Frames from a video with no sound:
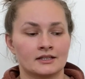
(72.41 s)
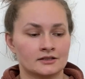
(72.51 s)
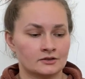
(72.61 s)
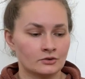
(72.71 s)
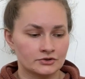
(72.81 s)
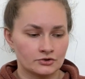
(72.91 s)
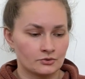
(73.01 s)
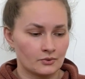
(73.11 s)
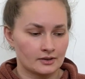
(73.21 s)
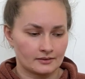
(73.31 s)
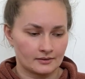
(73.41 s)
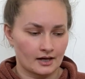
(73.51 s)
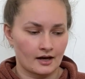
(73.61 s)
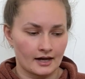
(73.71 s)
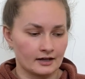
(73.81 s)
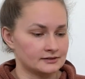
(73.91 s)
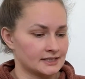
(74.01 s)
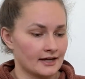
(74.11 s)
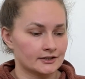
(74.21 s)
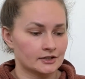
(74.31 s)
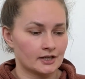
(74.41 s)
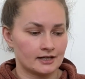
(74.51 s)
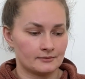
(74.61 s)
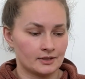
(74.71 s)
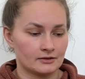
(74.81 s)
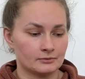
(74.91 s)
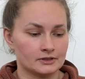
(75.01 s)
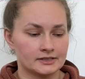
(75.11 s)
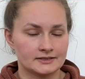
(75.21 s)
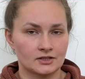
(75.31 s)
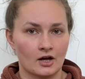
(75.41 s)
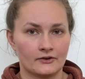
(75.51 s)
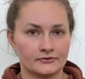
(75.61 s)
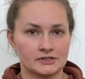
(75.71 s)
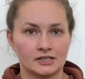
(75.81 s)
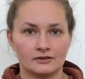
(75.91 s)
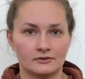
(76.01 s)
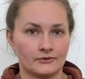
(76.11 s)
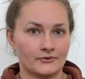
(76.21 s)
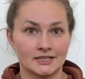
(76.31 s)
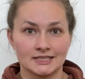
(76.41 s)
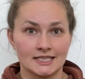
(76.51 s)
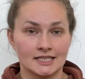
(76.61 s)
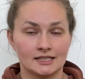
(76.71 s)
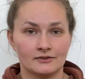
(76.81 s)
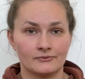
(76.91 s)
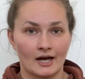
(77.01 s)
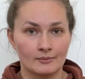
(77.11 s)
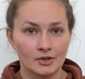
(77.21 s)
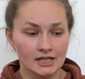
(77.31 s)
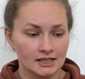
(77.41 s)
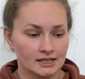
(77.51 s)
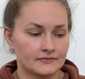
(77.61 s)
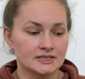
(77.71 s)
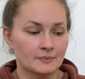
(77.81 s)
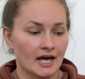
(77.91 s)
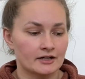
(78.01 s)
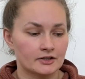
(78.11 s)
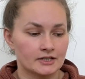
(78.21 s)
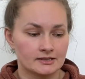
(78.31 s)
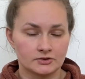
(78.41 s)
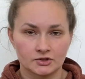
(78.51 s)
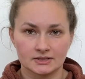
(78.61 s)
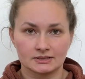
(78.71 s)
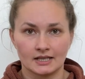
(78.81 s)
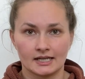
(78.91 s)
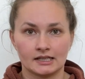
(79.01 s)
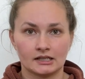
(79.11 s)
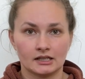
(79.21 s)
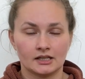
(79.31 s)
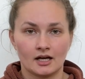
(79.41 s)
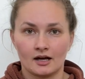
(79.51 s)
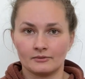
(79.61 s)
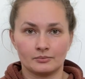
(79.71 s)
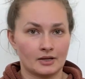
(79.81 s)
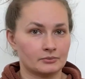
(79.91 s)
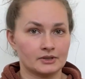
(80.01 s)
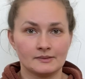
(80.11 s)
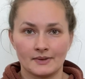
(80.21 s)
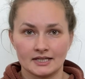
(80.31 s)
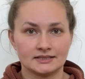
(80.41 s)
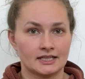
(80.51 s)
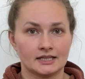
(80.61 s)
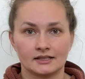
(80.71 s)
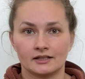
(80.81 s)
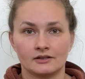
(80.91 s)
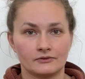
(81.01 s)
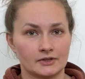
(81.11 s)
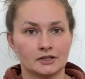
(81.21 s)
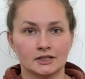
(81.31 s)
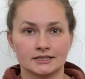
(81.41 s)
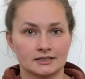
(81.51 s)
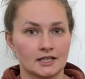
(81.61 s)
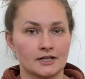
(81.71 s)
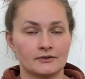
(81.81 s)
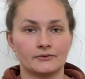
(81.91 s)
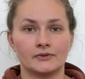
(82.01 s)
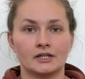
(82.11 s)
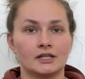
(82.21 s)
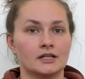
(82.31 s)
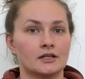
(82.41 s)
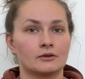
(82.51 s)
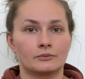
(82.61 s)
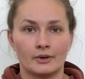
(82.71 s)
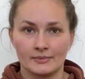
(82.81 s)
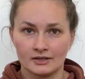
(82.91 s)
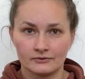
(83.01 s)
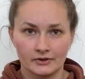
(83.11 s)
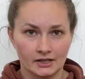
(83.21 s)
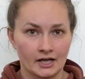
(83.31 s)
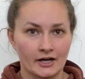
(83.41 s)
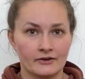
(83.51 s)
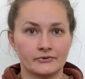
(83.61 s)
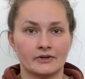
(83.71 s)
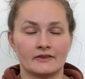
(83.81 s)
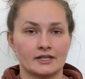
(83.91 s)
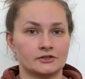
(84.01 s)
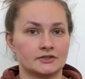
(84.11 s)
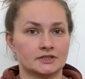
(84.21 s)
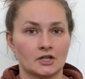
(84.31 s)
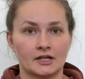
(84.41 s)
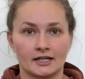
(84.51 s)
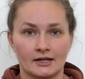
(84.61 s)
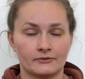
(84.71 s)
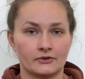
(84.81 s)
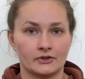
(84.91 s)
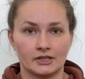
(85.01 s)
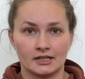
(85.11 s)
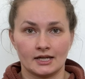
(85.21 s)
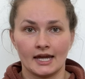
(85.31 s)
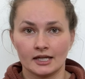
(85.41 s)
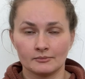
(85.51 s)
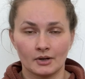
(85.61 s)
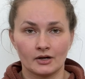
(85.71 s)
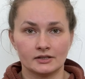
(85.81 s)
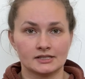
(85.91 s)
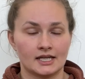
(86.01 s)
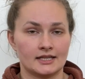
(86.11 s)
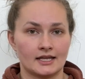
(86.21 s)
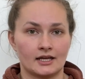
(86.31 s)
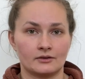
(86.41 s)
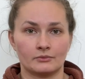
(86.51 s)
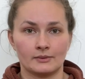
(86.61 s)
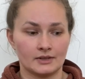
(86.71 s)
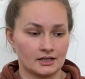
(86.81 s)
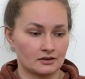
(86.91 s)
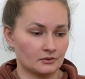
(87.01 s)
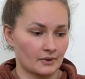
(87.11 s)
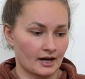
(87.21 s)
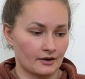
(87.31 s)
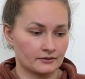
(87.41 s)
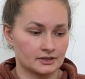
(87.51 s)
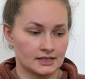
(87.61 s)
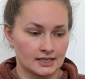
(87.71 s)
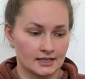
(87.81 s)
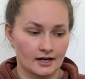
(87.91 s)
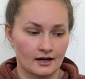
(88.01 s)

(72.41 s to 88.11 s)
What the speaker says: Those 2 held together and it made a really soft, fuzzy fabric. This pattern is just like a really basic fingerless glove, ribbing for the cuff, and then just stockinette for the hand part, and then ribbing around the